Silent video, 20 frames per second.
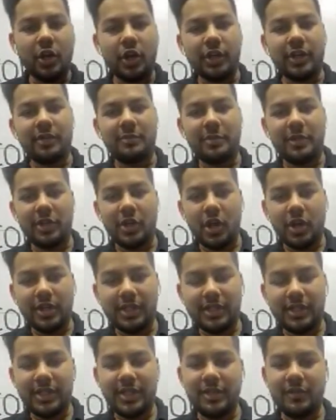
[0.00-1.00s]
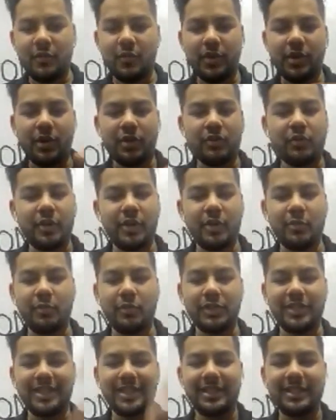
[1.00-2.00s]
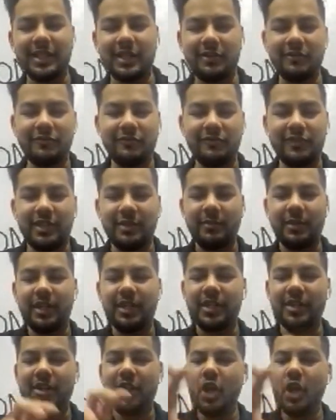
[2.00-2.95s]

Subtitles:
it periodically. We're not going to put 650 million